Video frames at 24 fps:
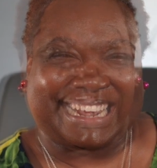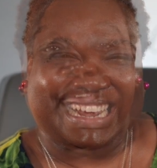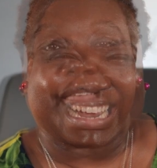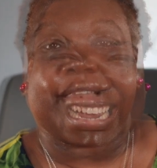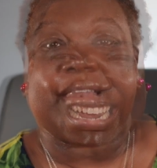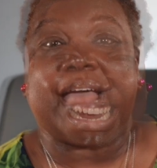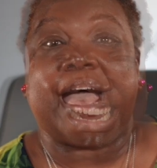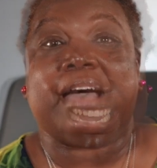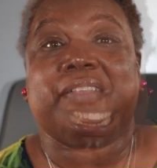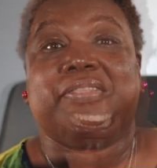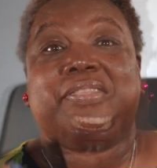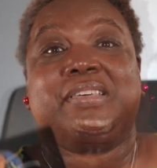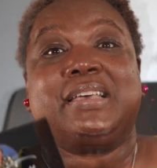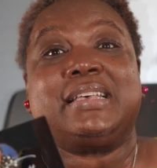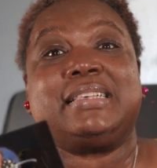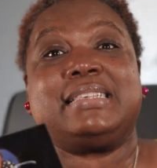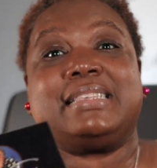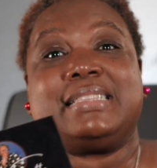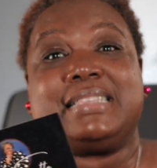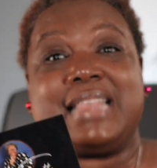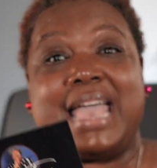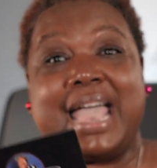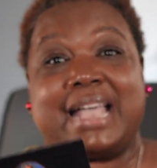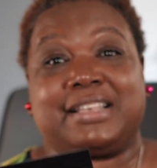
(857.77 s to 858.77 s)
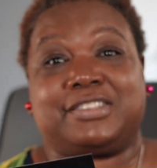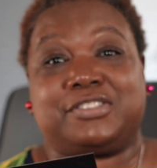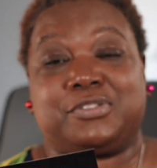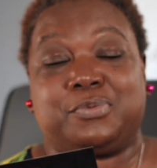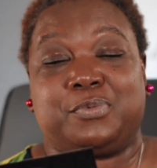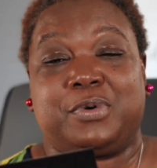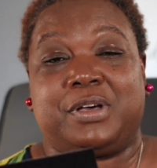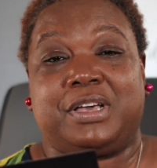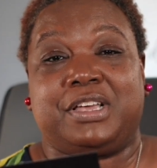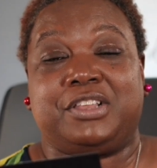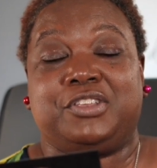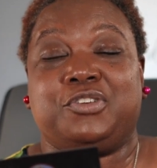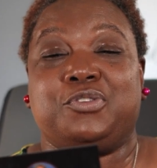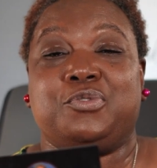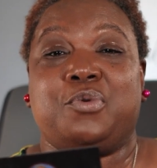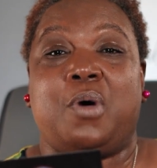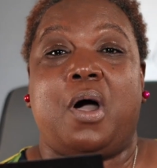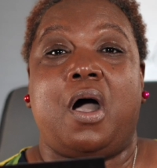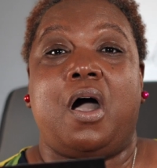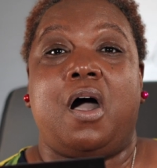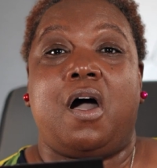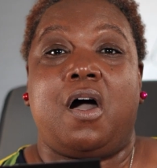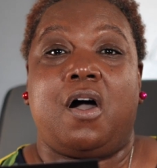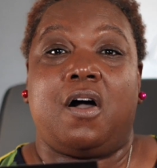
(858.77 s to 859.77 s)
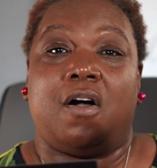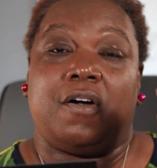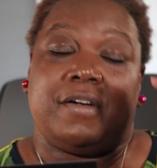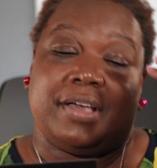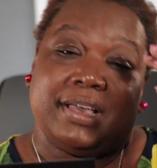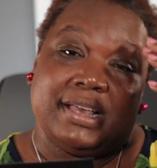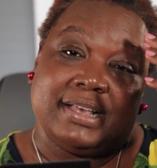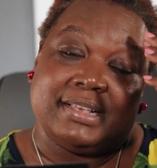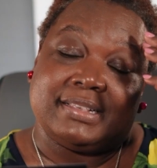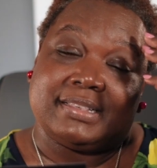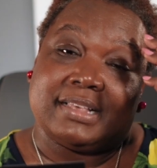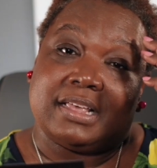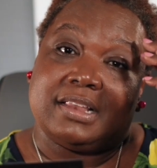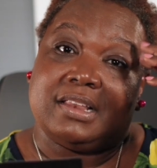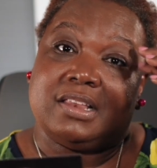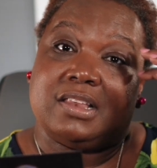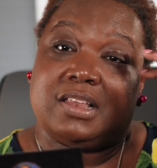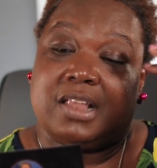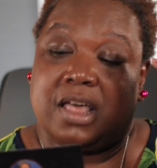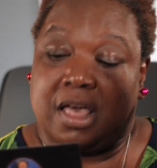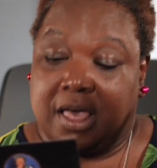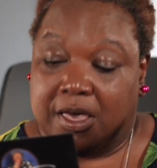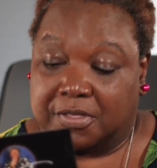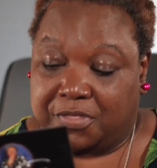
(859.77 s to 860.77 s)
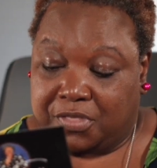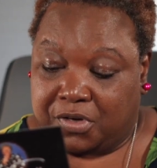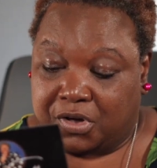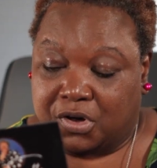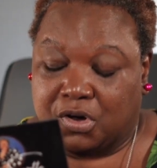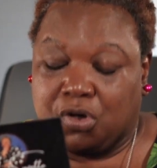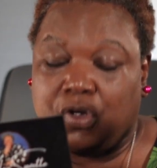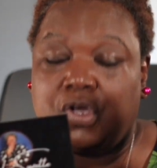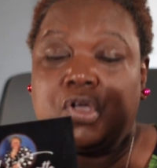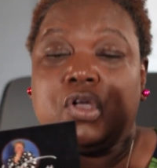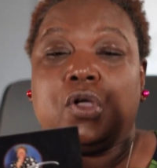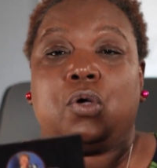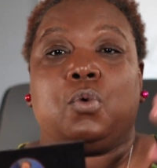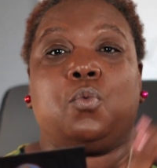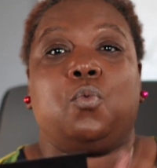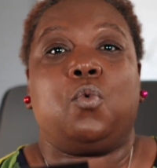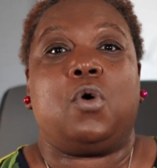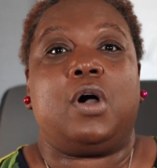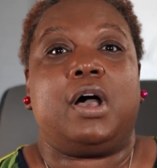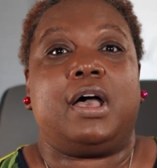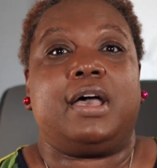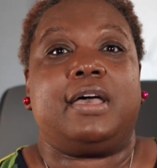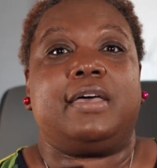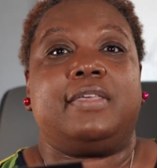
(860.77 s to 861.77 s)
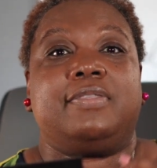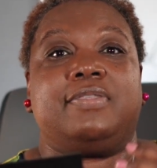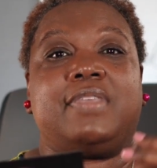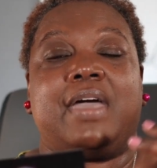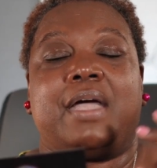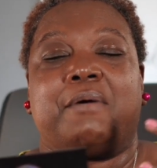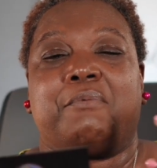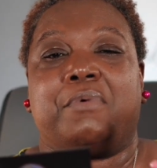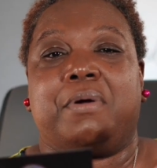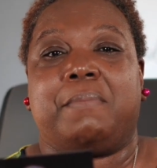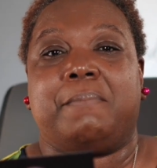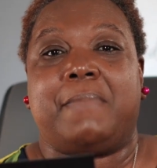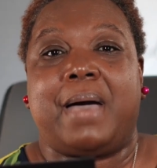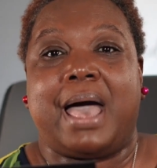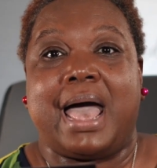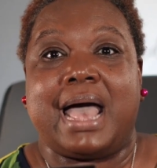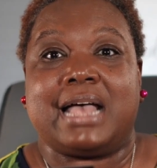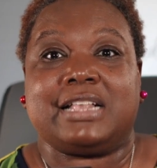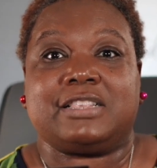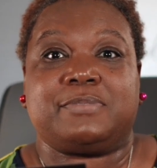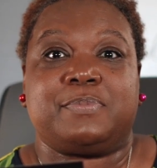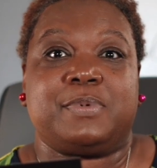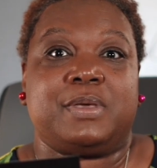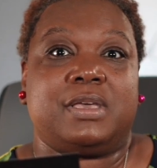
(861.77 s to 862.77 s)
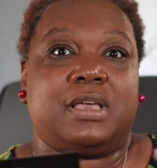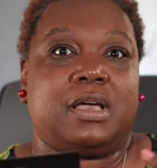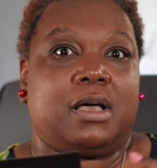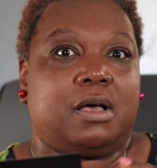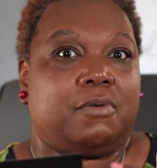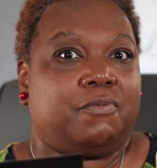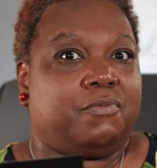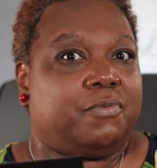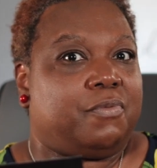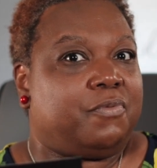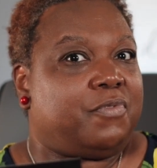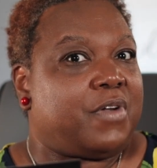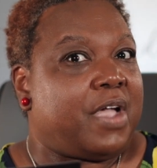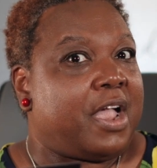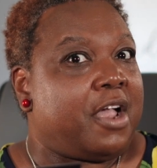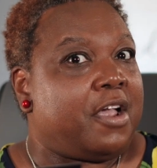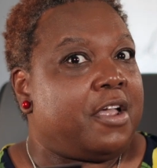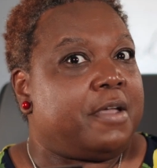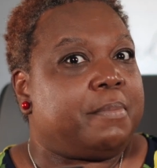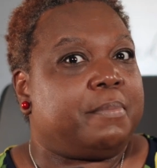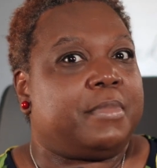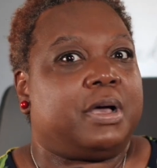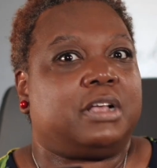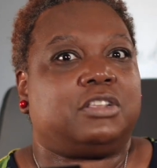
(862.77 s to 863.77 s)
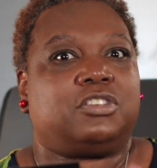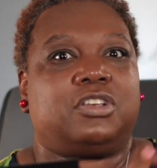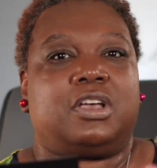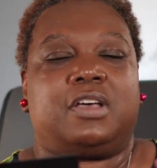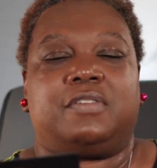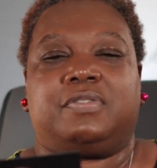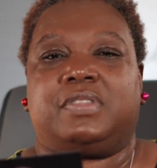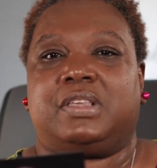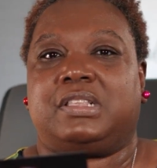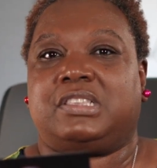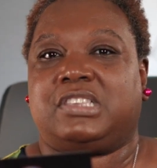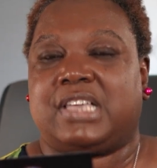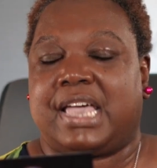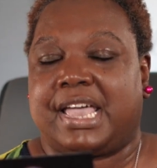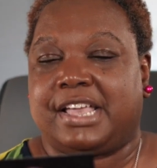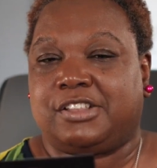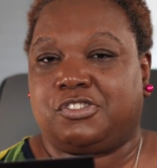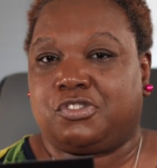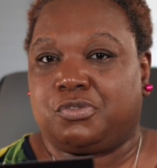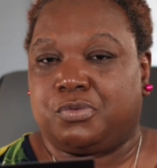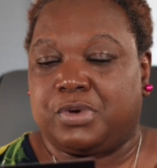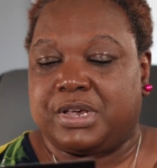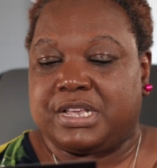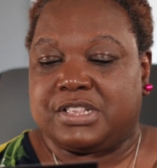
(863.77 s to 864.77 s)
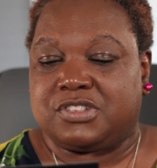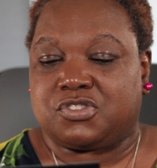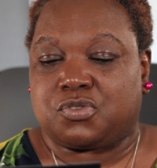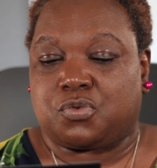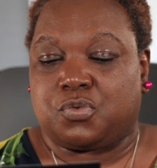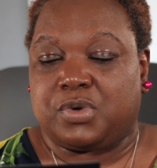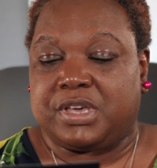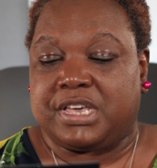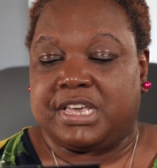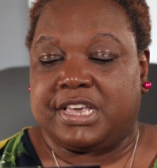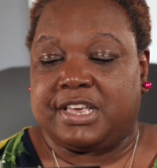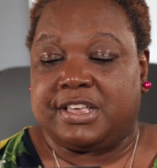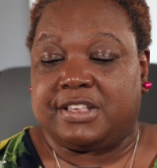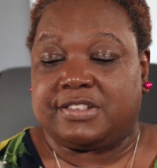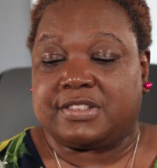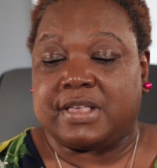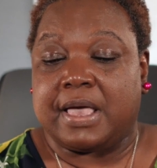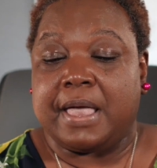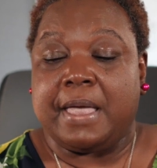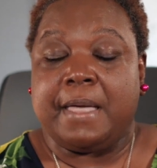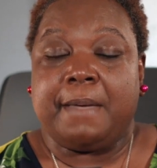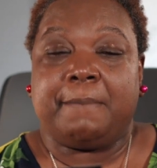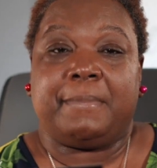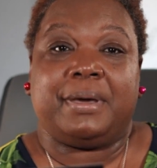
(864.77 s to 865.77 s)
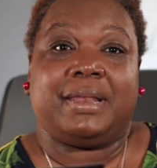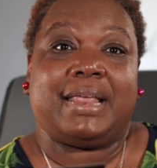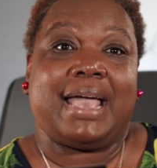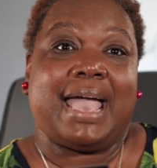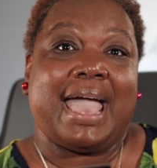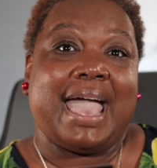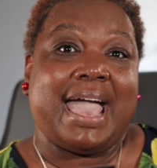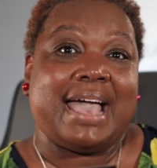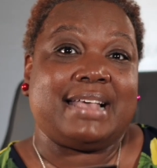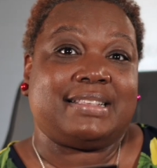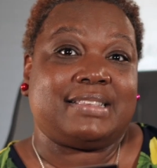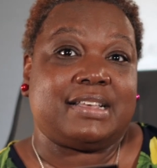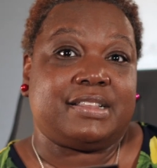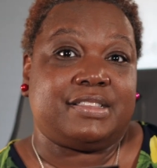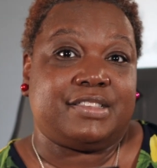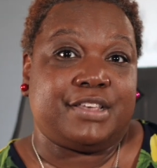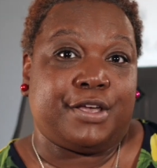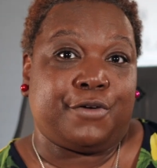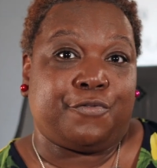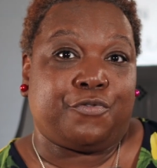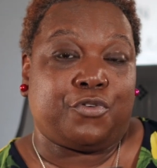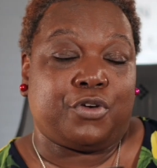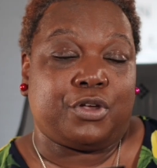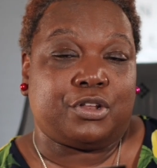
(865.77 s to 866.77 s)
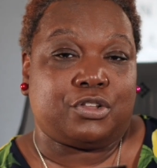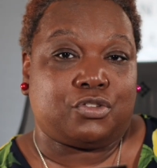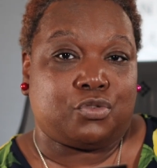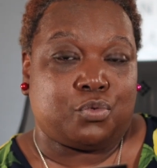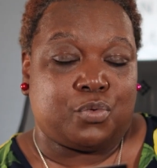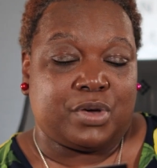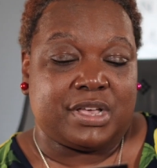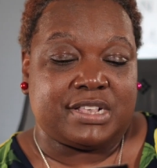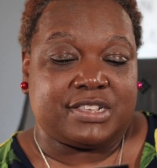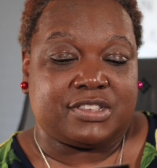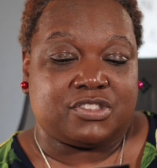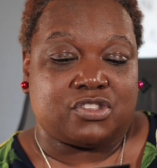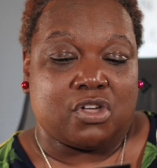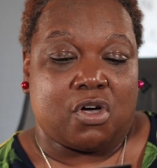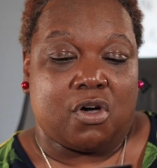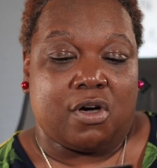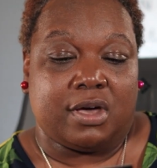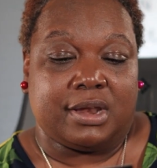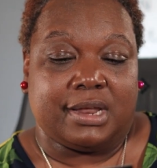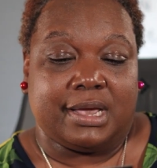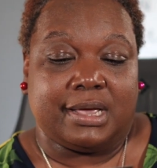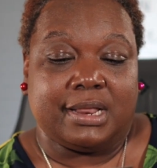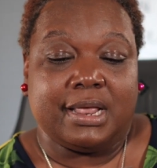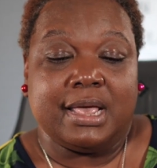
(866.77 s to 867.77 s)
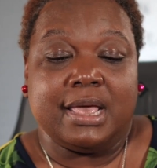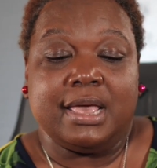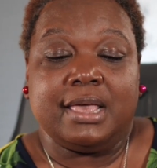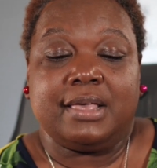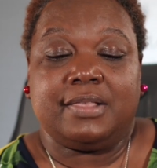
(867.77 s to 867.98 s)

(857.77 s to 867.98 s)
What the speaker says: Now, this next one, you all, is another one that reminds me very much of the Tangerine Squeeze, but it has a different twist on it.